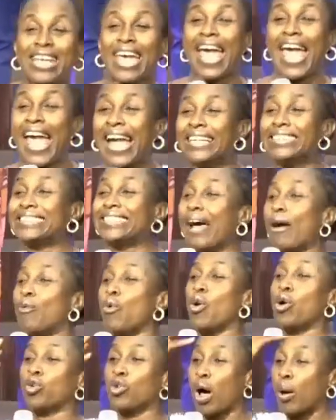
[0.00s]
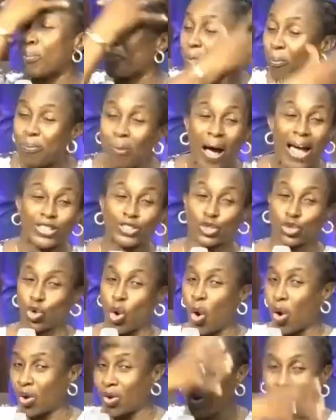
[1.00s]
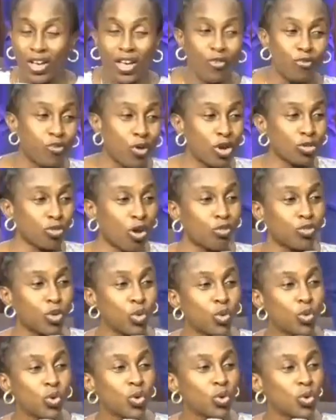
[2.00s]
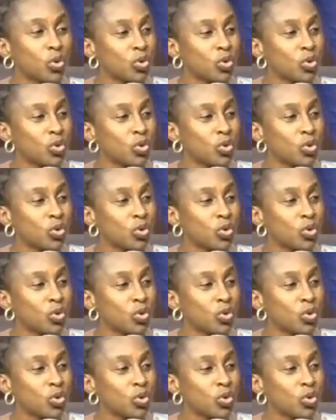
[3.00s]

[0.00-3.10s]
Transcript: the angel will rub white chalk in front of you